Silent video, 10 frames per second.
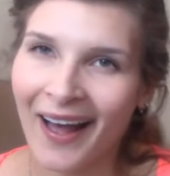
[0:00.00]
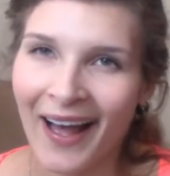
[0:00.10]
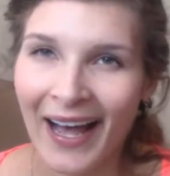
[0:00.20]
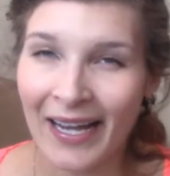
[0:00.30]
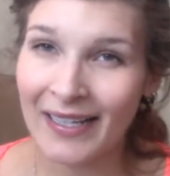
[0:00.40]

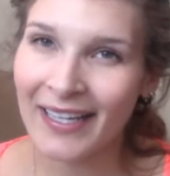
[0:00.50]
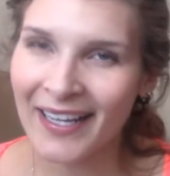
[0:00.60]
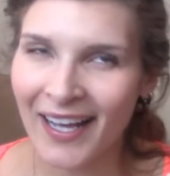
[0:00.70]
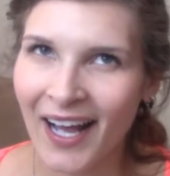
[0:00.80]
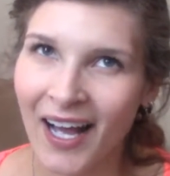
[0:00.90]

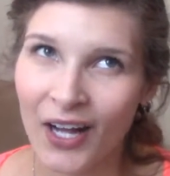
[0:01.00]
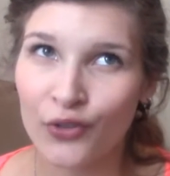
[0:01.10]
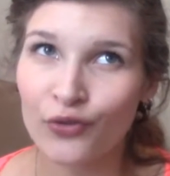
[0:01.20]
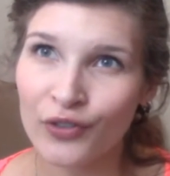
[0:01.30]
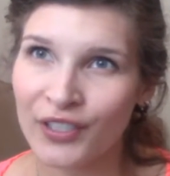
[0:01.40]
I
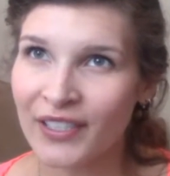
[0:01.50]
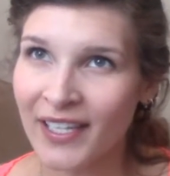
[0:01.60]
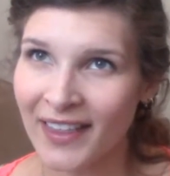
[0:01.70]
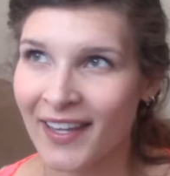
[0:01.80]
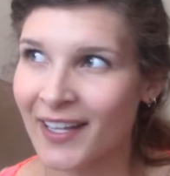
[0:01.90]

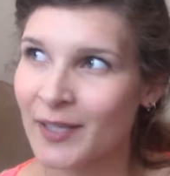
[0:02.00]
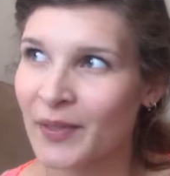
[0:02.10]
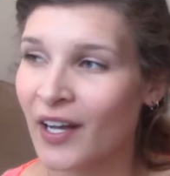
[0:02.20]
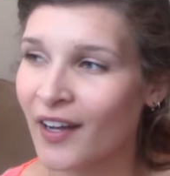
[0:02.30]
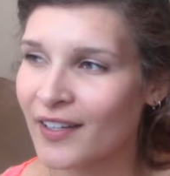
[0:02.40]
really think it's
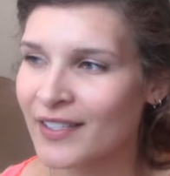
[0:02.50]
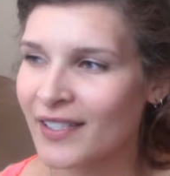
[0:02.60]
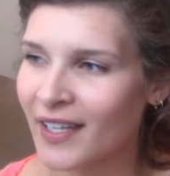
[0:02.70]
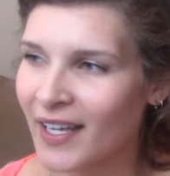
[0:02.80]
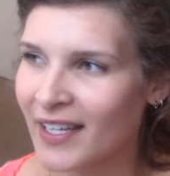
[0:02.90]
because
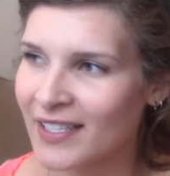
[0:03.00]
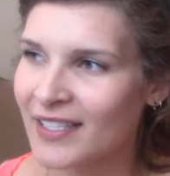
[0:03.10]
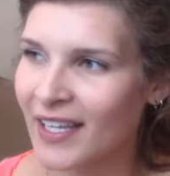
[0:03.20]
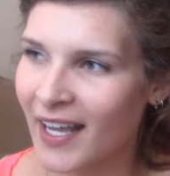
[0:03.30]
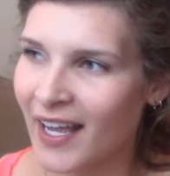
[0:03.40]

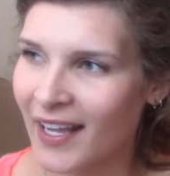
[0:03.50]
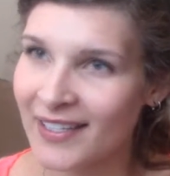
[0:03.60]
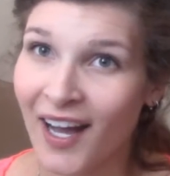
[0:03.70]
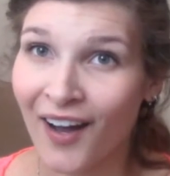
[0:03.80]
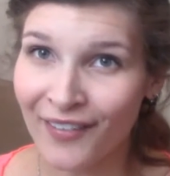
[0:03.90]
it's
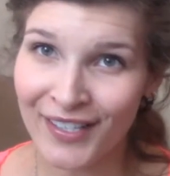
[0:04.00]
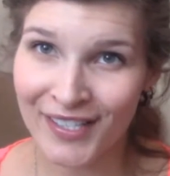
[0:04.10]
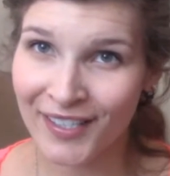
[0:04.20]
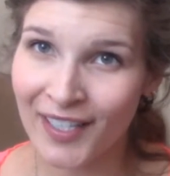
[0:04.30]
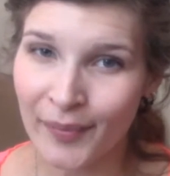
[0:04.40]

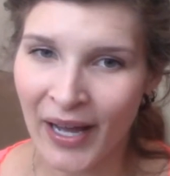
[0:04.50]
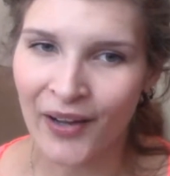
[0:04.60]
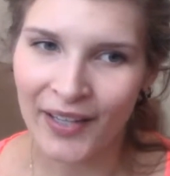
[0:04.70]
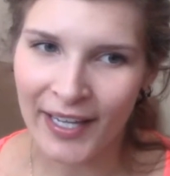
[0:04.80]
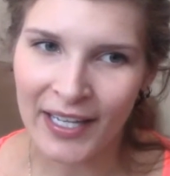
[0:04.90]
obviously
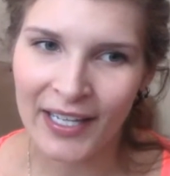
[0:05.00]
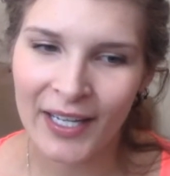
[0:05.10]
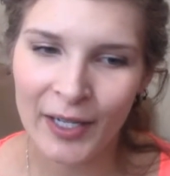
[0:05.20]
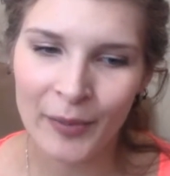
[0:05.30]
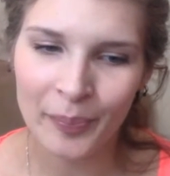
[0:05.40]
about like
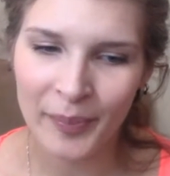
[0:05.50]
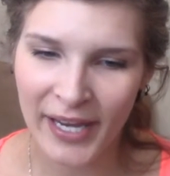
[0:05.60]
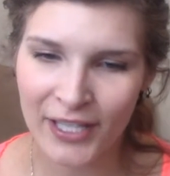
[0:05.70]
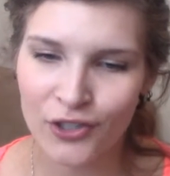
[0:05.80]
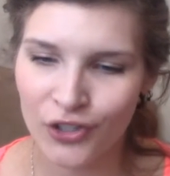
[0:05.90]

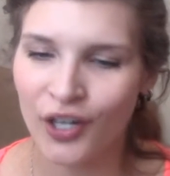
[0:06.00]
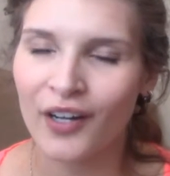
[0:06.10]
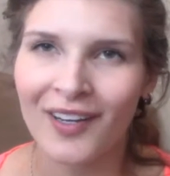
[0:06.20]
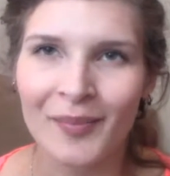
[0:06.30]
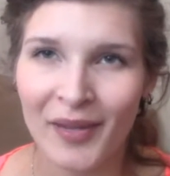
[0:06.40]
being
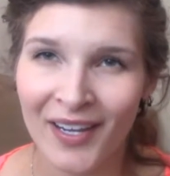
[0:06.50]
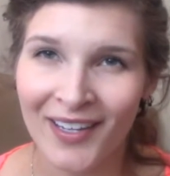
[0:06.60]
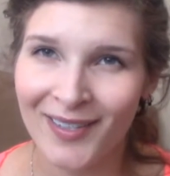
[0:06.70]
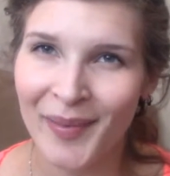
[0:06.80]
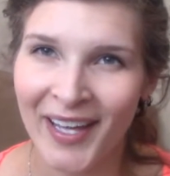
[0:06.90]
strong and being
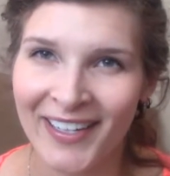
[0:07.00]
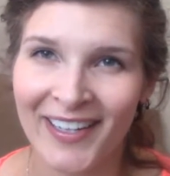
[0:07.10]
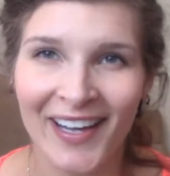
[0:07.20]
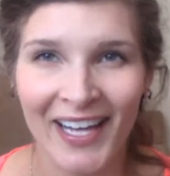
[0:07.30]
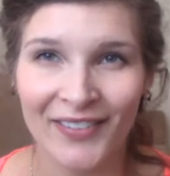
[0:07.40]
independent
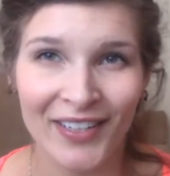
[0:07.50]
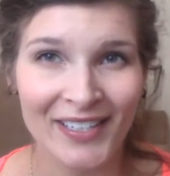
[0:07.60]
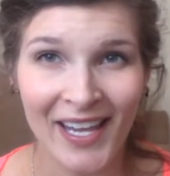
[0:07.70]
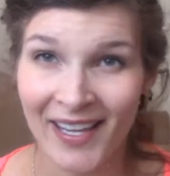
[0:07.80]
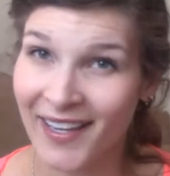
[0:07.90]
and kind of like
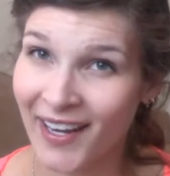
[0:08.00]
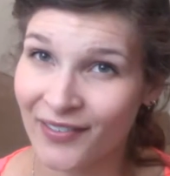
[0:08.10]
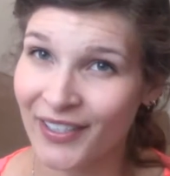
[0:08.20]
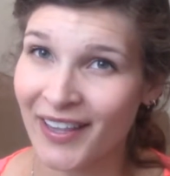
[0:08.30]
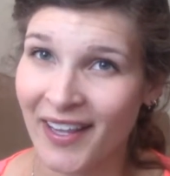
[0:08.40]
taking
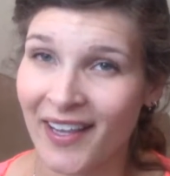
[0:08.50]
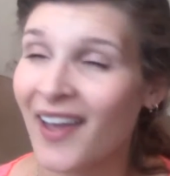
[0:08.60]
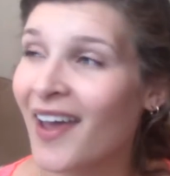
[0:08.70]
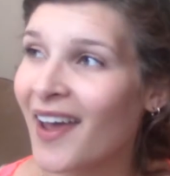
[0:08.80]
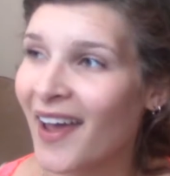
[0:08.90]
everything
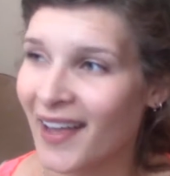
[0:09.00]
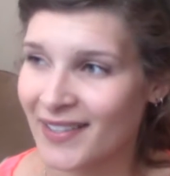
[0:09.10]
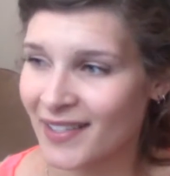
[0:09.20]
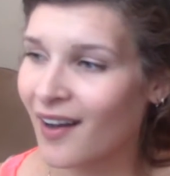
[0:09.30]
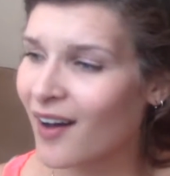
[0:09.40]
as
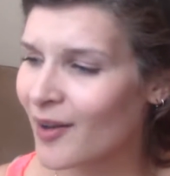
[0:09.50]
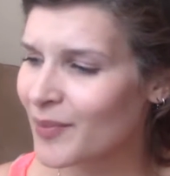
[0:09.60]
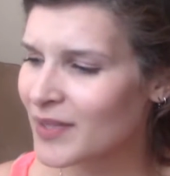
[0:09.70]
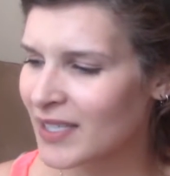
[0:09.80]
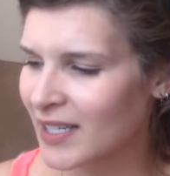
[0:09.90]
it
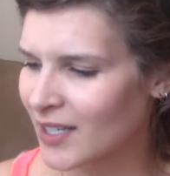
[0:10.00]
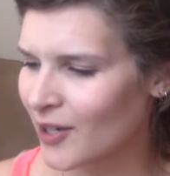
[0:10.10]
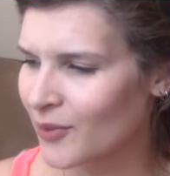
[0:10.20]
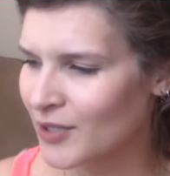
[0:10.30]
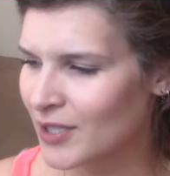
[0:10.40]
comes, and you
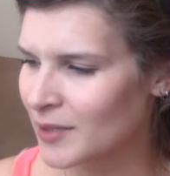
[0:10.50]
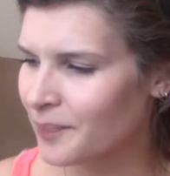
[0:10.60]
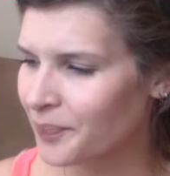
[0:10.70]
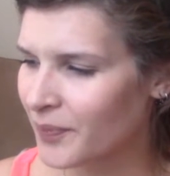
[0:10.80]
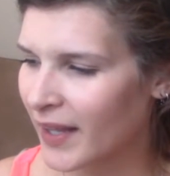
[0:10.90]
know, just
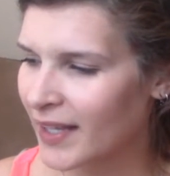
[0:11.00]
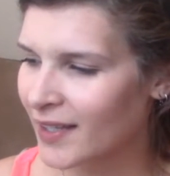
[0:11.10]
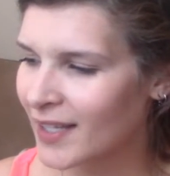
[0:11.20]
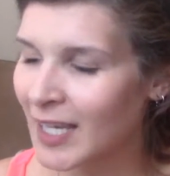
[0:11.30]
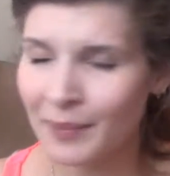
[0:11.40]

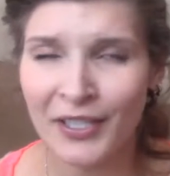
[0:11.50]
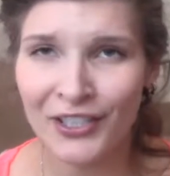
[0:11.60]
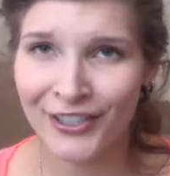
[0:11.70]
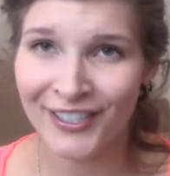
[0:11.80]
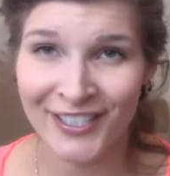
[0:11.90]
like keeping
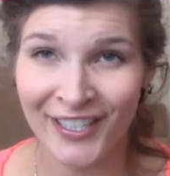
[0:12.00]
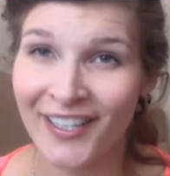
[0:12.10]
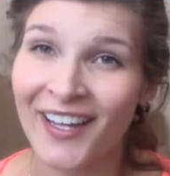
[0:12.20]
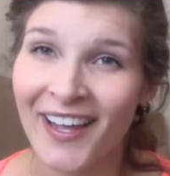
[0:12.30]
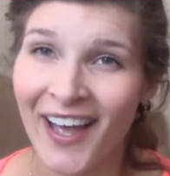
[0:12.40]
your
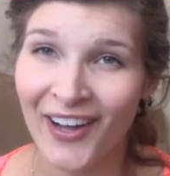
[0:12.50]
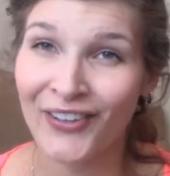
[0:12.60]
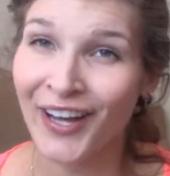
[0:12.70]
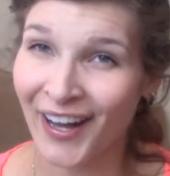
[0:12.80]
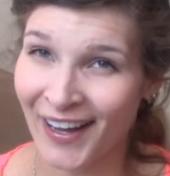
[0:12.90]
chin
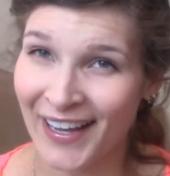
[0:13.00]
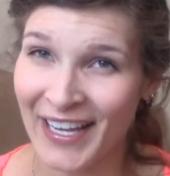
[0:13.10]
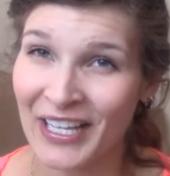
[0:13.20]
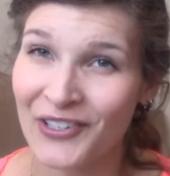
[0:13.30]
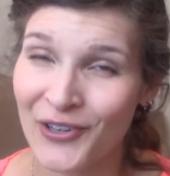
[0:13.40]
held
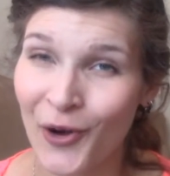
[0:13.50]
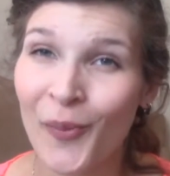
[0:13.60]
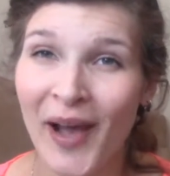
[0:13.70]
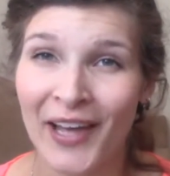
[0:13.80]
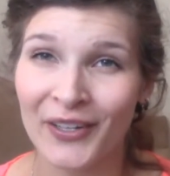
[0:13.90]
high no
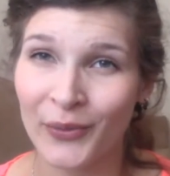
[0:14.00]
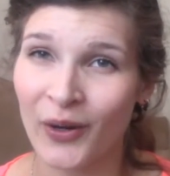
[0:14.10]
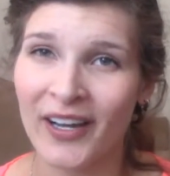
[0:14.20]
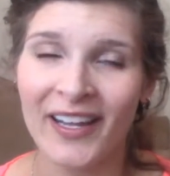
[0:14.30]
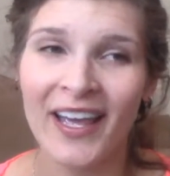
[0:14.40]
matter
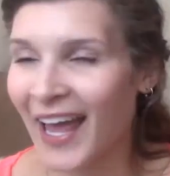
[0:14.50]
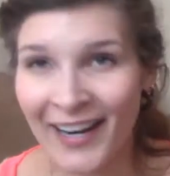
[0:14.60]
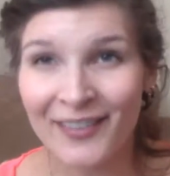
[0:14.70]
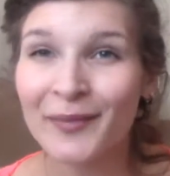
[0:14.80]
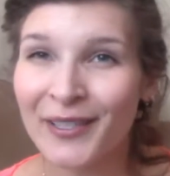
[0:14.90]
what.
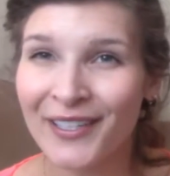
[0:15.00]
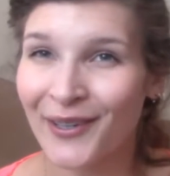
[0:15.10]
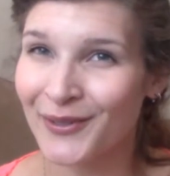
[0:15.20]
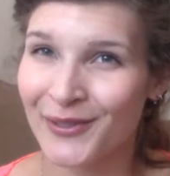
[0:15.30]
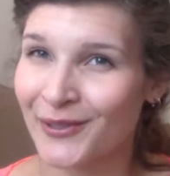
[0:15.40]
Everybody
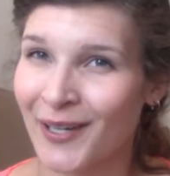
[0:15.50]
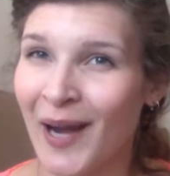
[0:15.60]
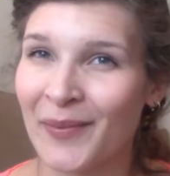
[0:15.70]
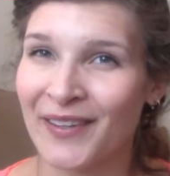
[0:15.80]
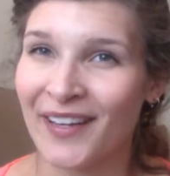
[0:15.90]
goes through
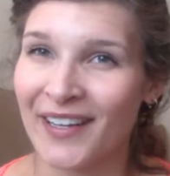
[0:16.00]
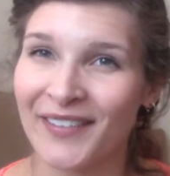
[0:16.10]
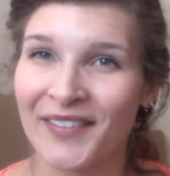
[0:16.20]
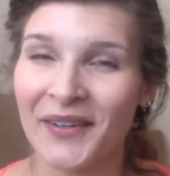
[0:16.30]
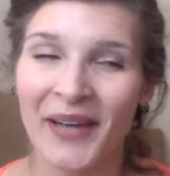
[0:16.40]
crap in
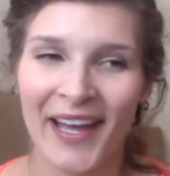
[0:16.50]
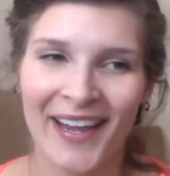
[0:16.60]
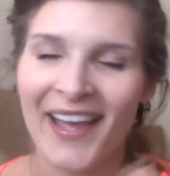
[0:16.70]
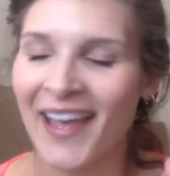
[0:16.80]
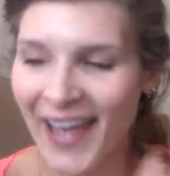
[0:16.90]
life,
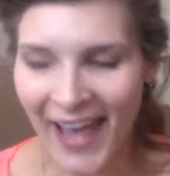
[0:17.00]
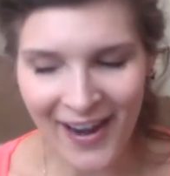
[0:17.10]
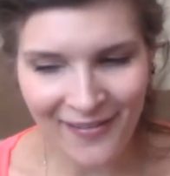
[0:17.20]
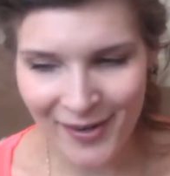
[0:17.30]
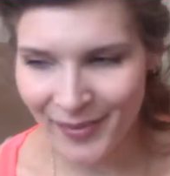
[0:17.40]
okay?
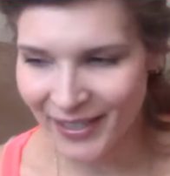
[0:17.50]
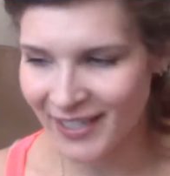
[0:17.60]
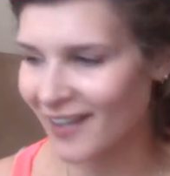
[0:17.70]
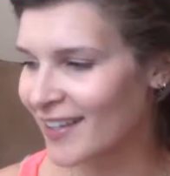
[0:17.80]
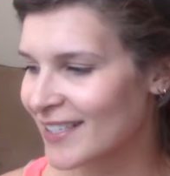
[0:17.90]
Everybody
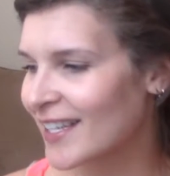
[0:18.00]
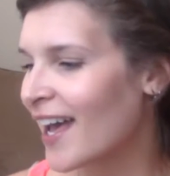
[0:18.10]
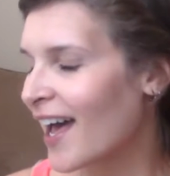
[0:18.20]
does.